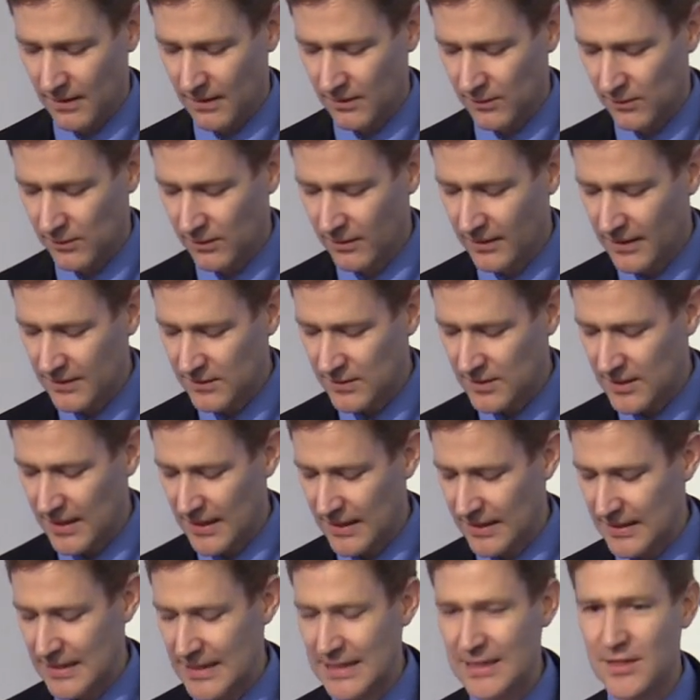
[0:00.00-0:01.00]
So let's
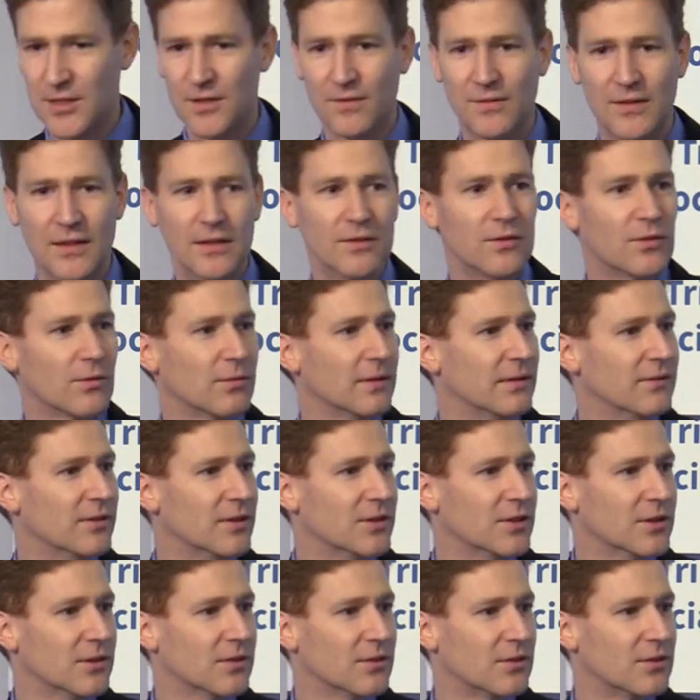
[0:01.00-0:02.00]
take each of these three
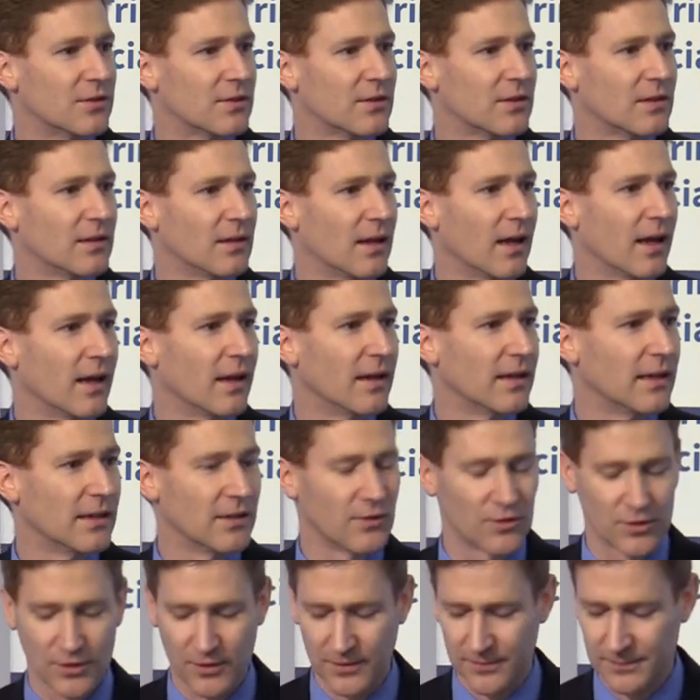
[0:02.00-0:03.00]
visions
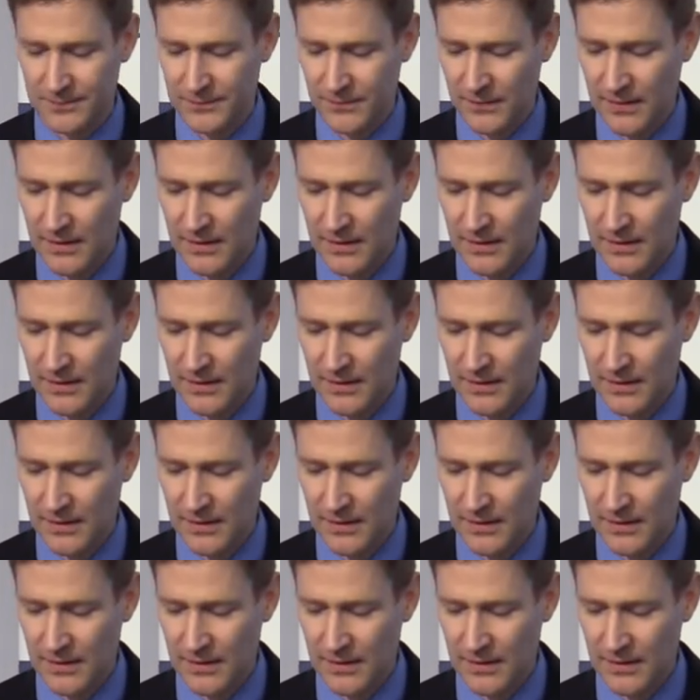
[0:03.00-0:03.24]
in turn.